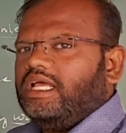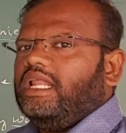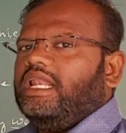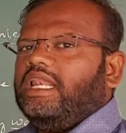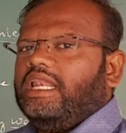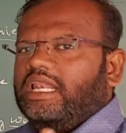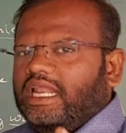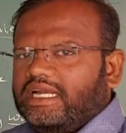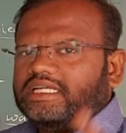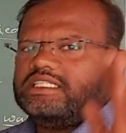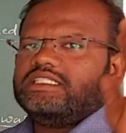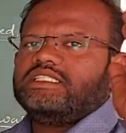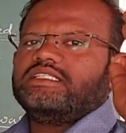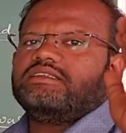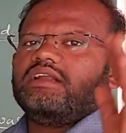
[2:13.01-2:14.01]
Let
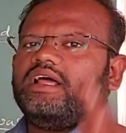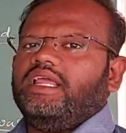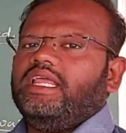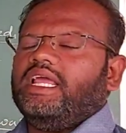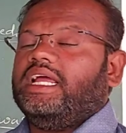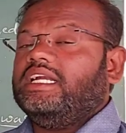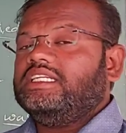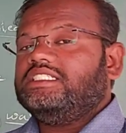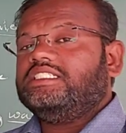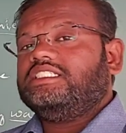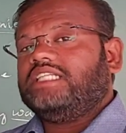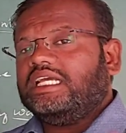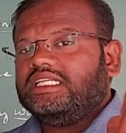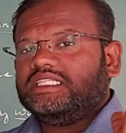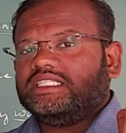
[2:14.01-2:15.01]
us try and
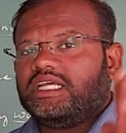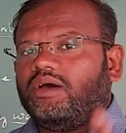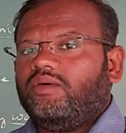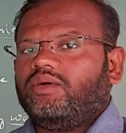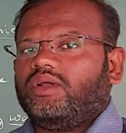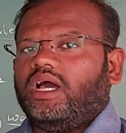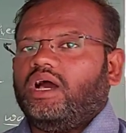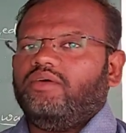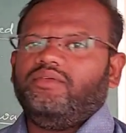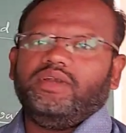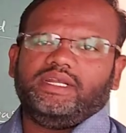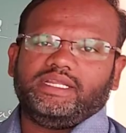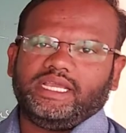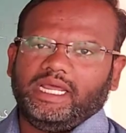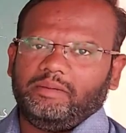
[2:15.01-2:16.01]
change it out how
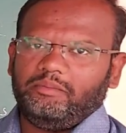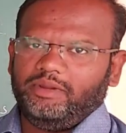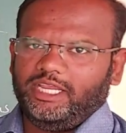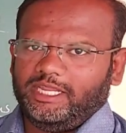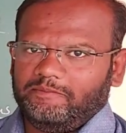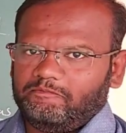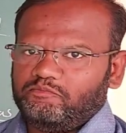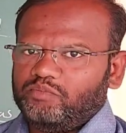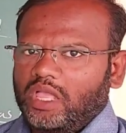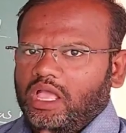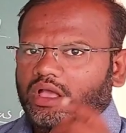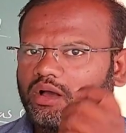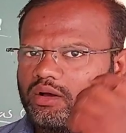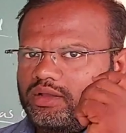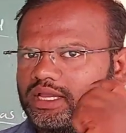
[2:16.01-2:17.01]
it can be.
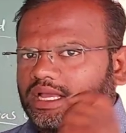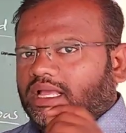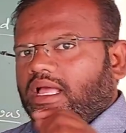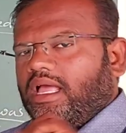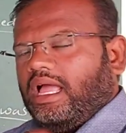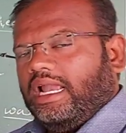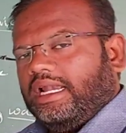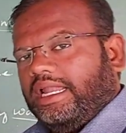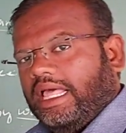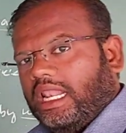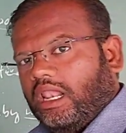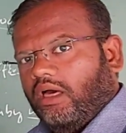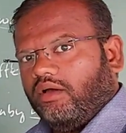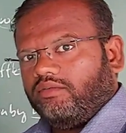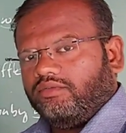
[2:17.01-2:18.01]
Okay, and
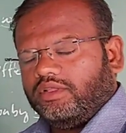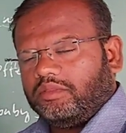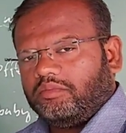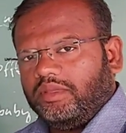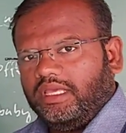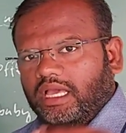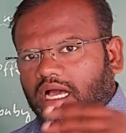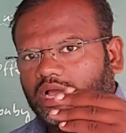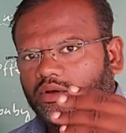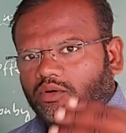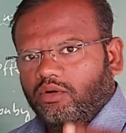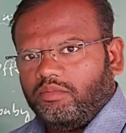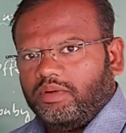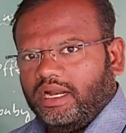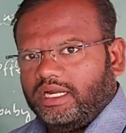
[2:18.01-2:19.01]
along with me I
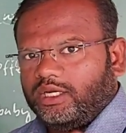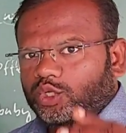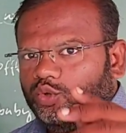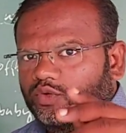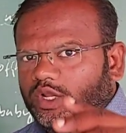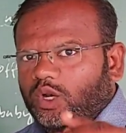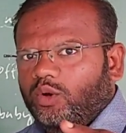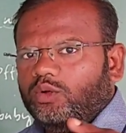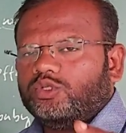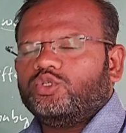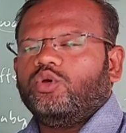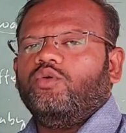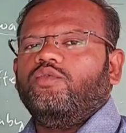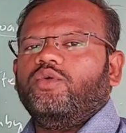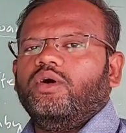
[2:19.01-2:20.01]
hope that you will
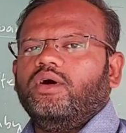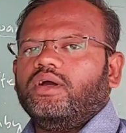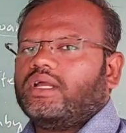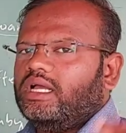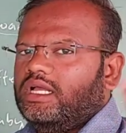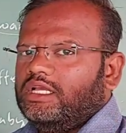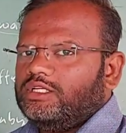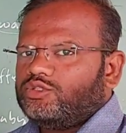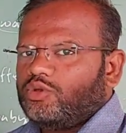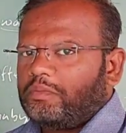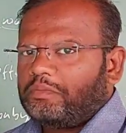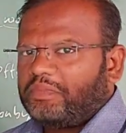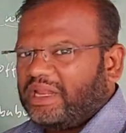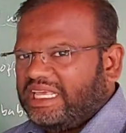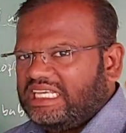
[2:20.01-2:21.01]
also work. So
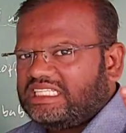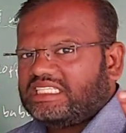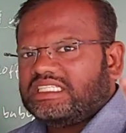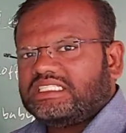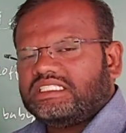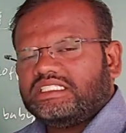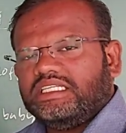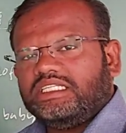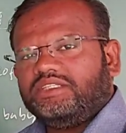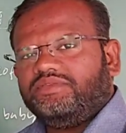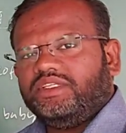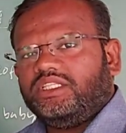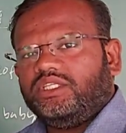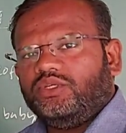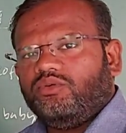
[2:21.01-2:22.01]
please sit
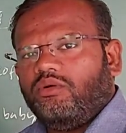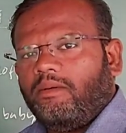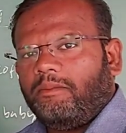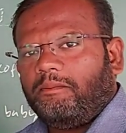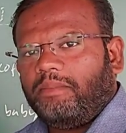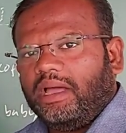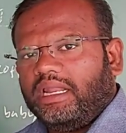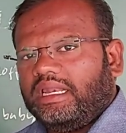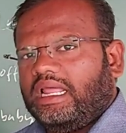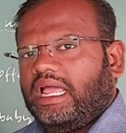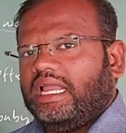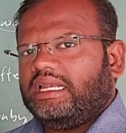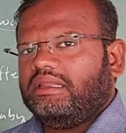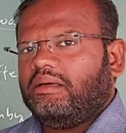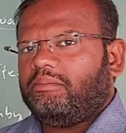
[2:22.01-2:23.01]
with your pen
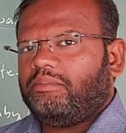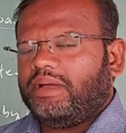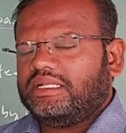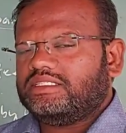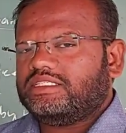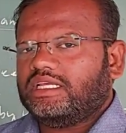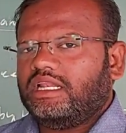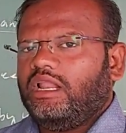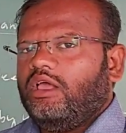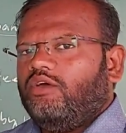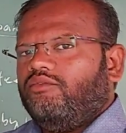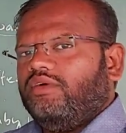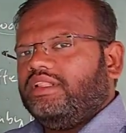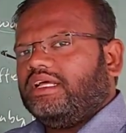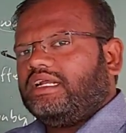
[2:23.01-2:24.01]
and the pencil
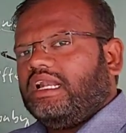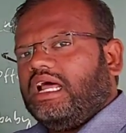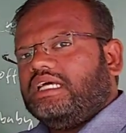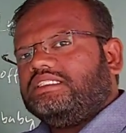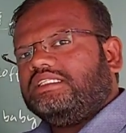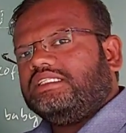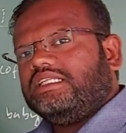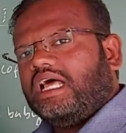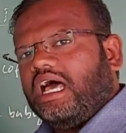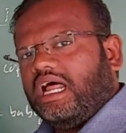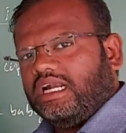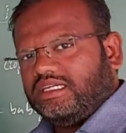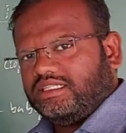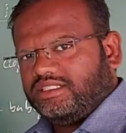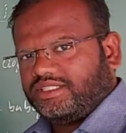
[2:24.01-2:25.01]
when the class
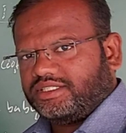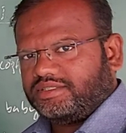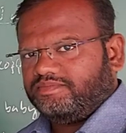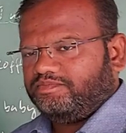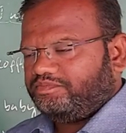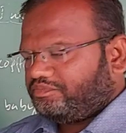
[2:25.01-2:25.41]
starts.